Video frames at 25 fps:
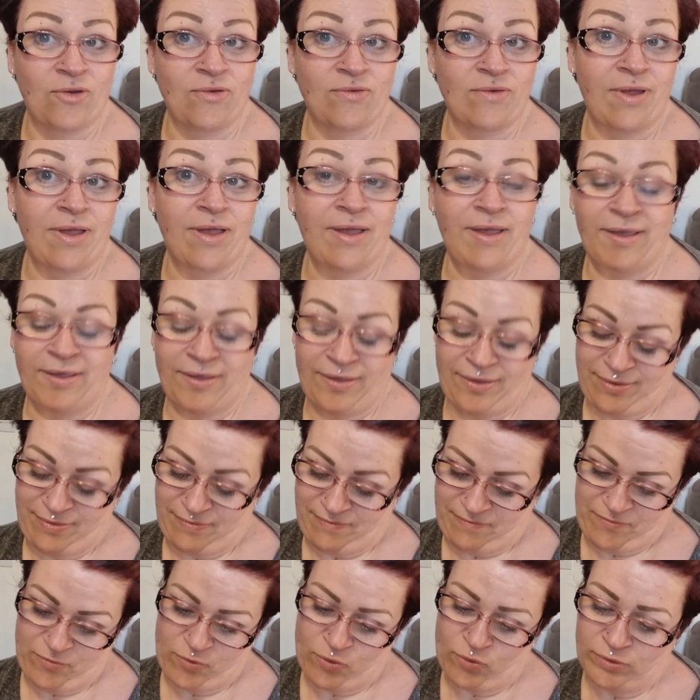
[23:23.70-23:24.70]
Are they all right?
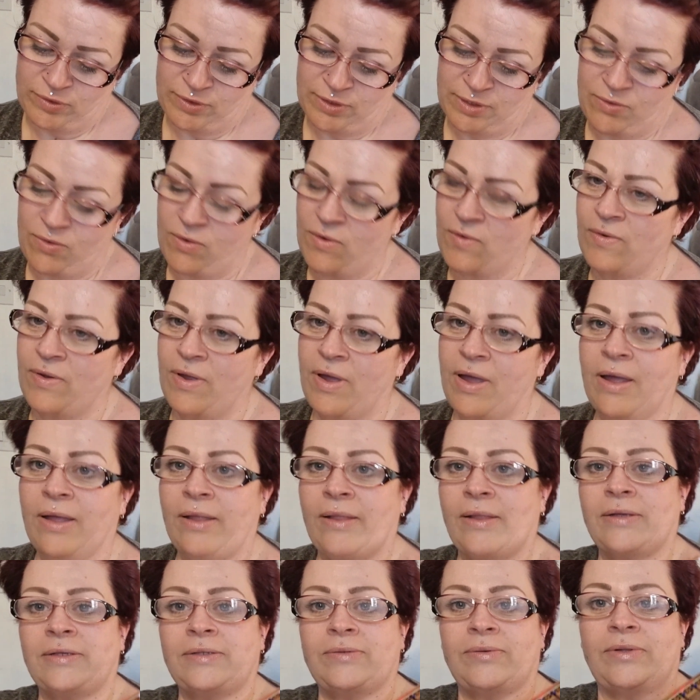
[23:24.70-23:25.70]
Of course they're all right.
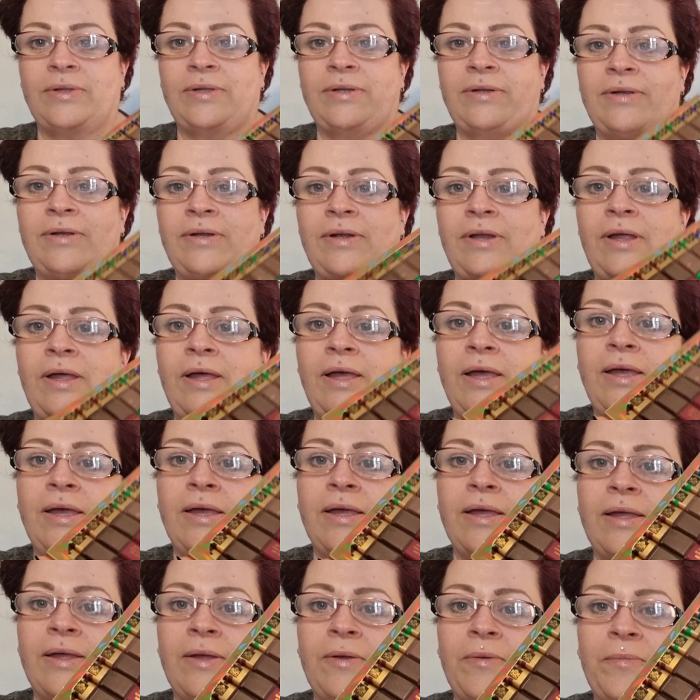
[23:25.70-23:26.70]
That's what they look
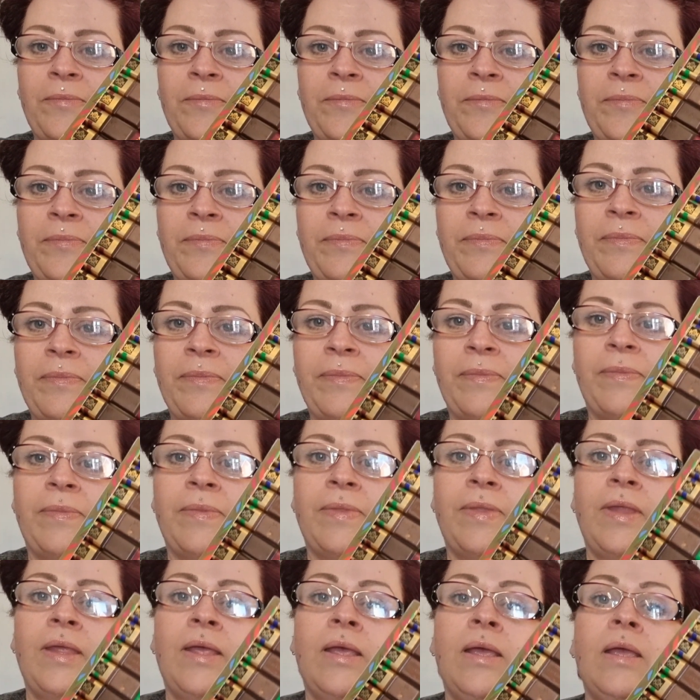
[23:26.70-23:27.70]
like.
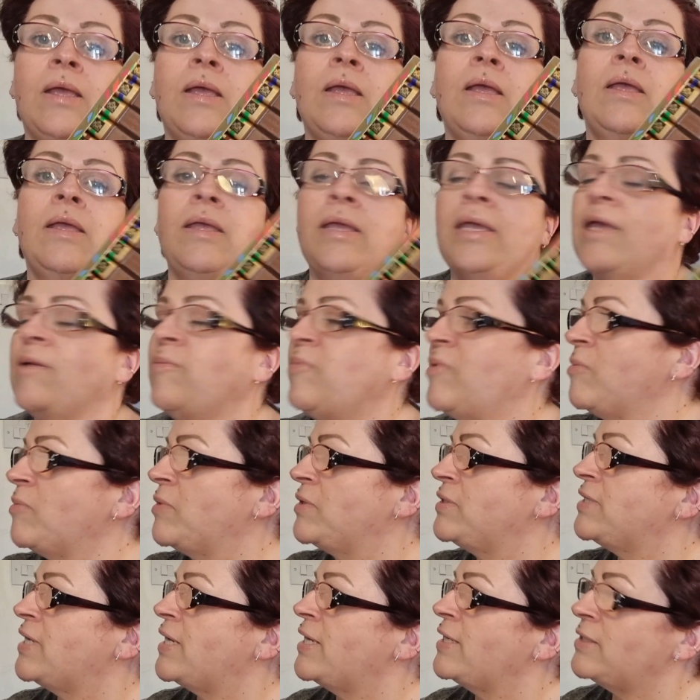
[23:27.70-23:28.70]
Give me my
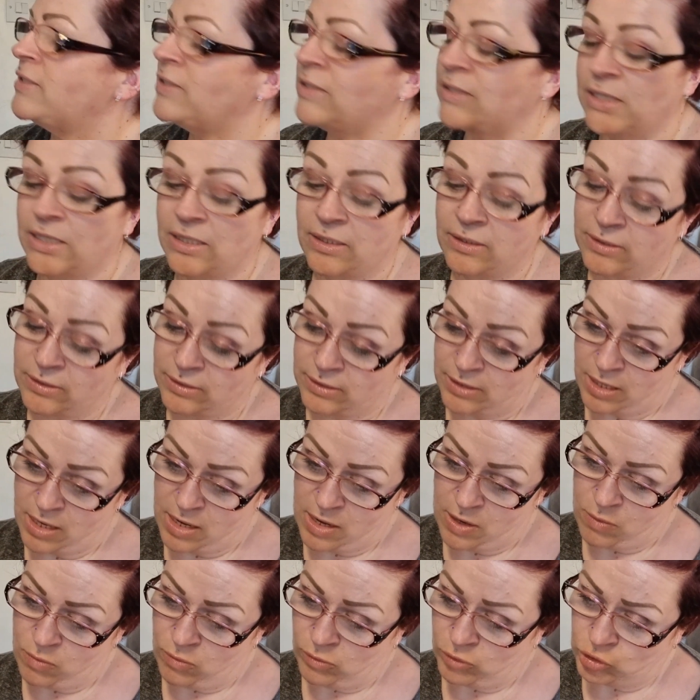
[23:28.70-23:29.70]
taste
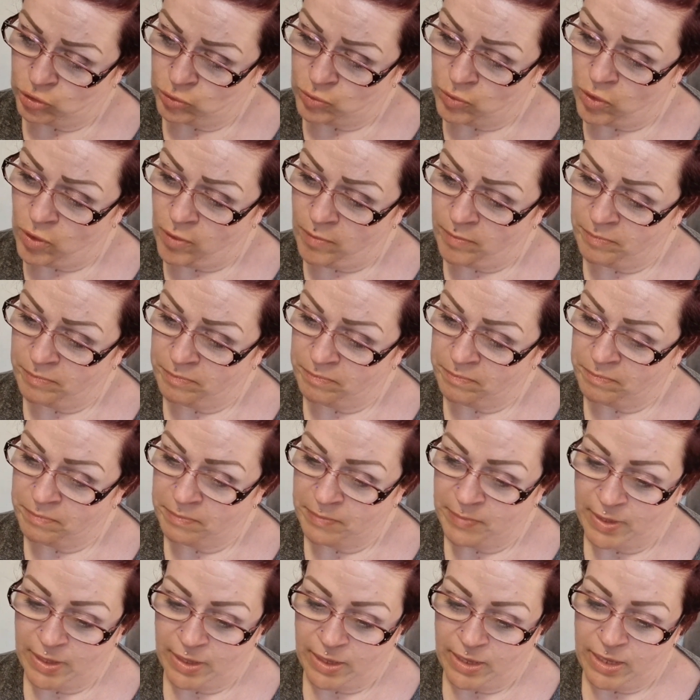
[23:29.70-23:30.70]
tester. What do you want?
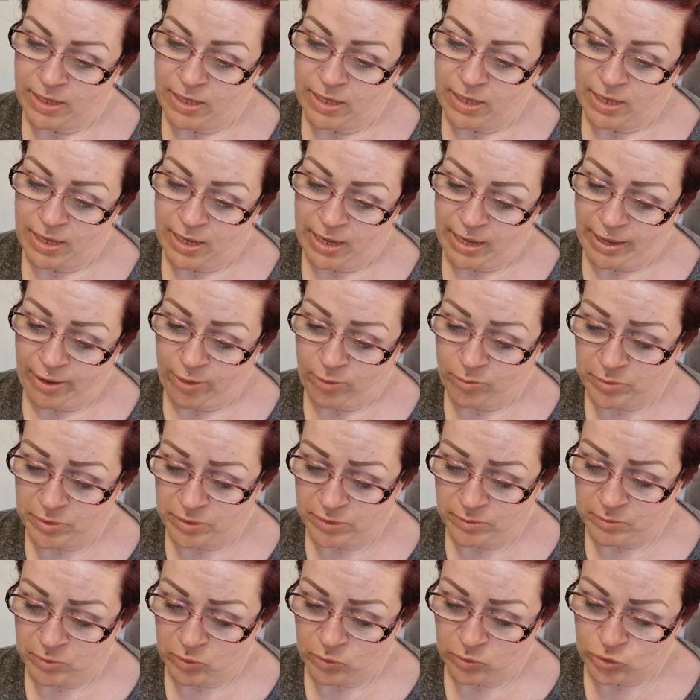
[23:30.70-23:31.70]

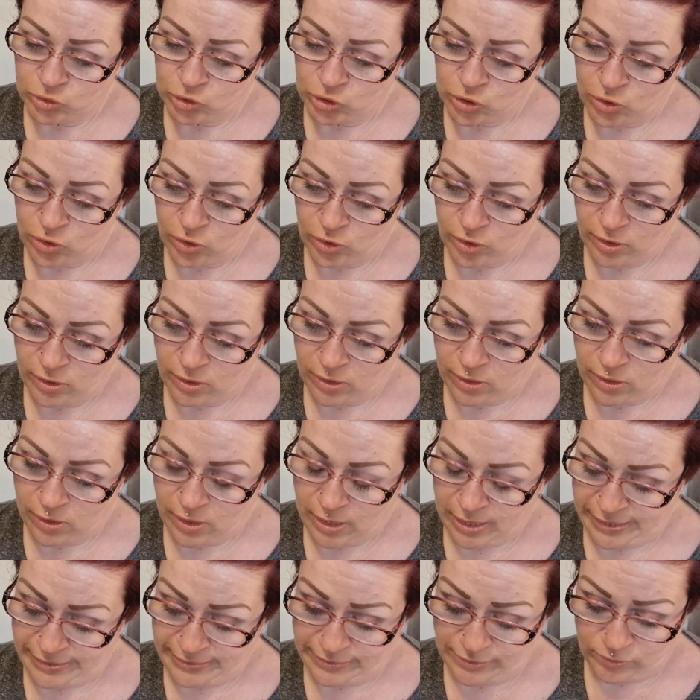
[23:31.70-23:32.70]
Almond, milk chocolate,
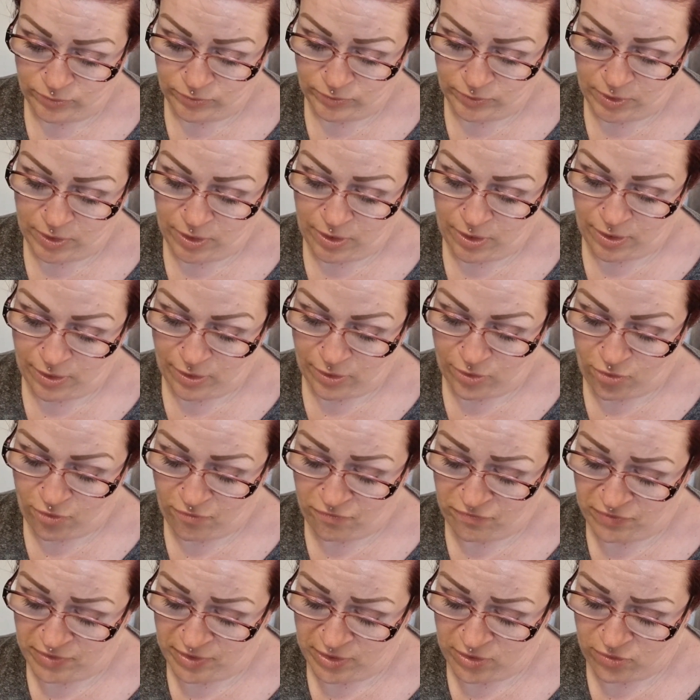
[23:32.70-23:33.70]
hazelnut,
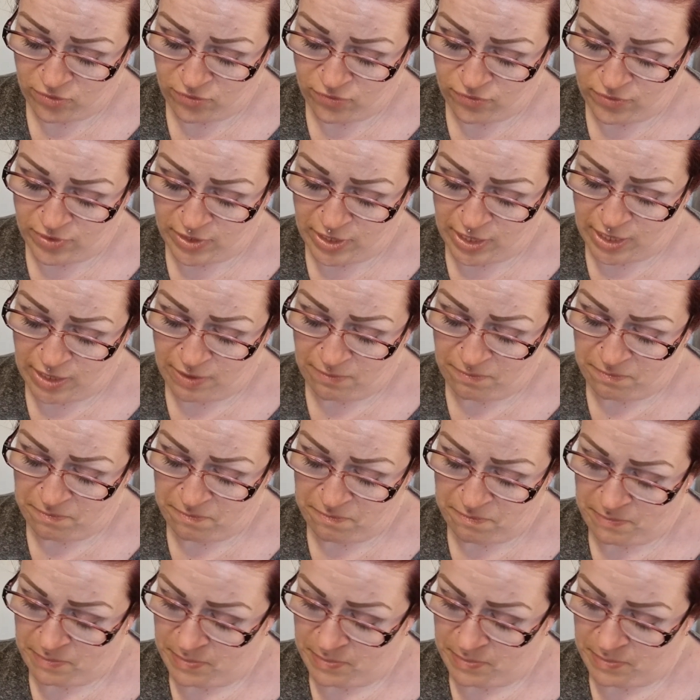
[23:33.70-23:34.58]
coffee and cream.